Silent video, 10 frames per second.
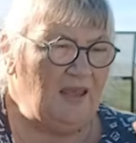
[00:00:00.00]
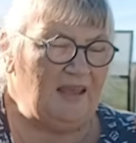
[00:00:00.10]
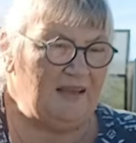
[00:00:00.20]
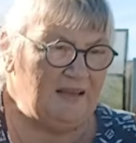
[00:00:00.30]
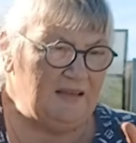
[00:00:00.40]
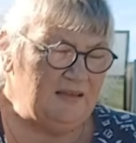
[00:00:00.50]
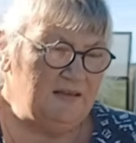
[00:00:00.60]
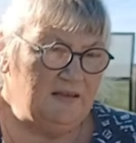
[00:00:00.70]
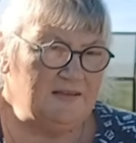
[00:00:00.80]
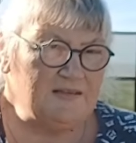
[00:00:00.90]
and
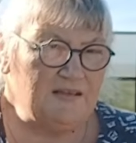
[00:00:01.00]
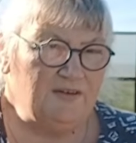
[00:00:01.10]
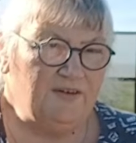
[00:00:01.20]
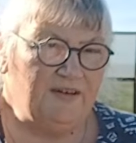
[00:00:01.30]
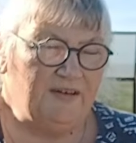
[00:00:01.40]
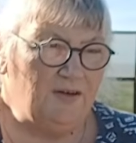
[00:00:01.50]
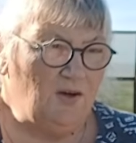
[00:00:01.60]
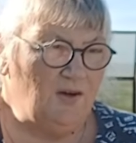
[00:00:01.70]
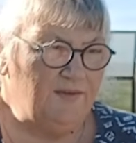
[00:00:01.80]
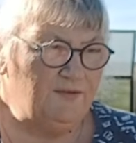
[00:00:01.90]
in this area
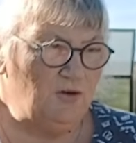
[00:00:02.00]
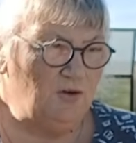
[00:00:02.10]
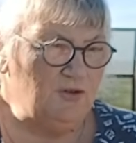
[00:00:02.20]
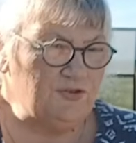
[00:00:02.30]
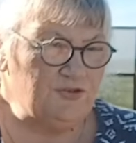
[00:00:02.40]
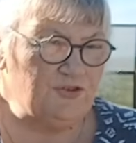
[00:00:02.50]
I've got